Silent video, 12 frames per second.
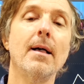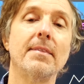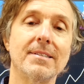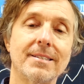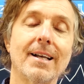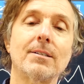
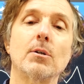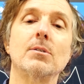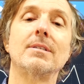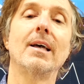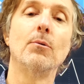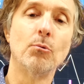The
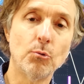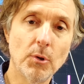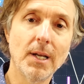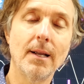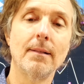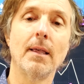sectors that
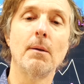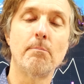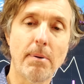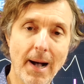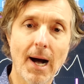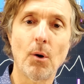really
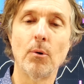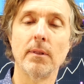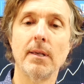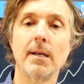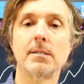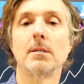powered
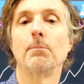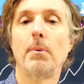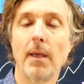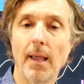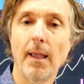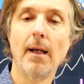the
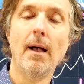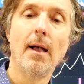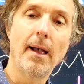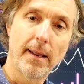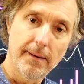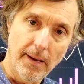S&P
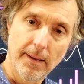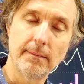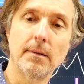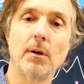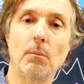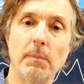
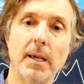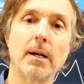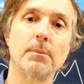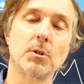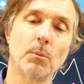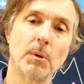and you know make
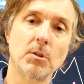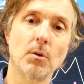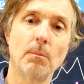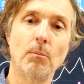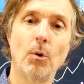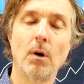up so much
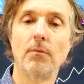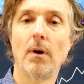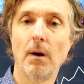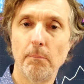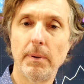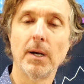more of
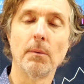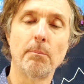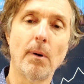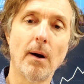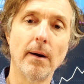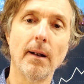a bigger
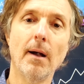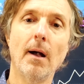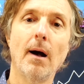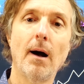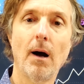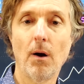part
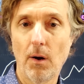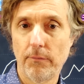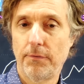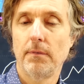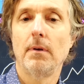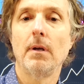
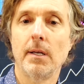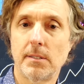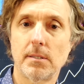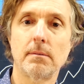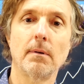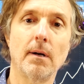of
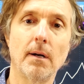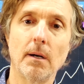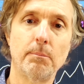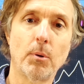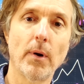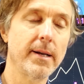its
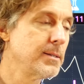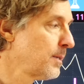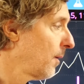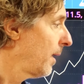price.